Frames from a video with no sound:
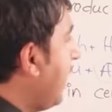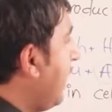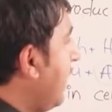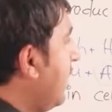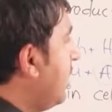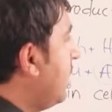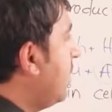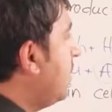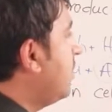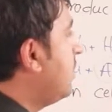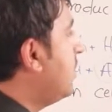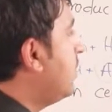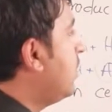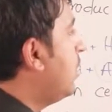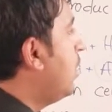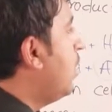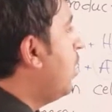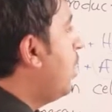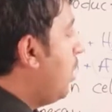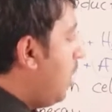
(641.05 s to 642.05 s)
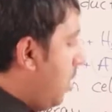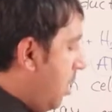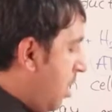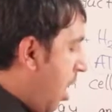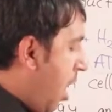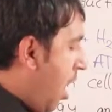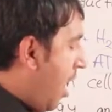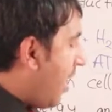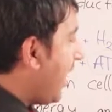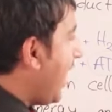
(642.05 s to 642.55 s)
a
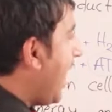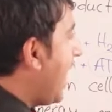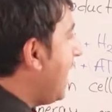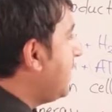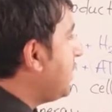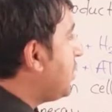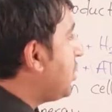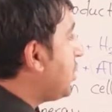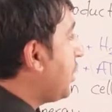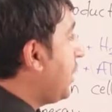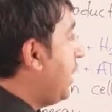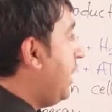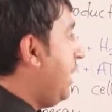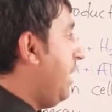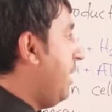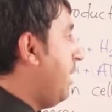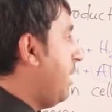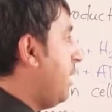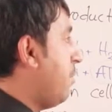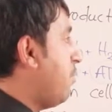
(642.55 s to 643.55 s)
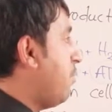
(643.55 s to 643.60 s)
lock and key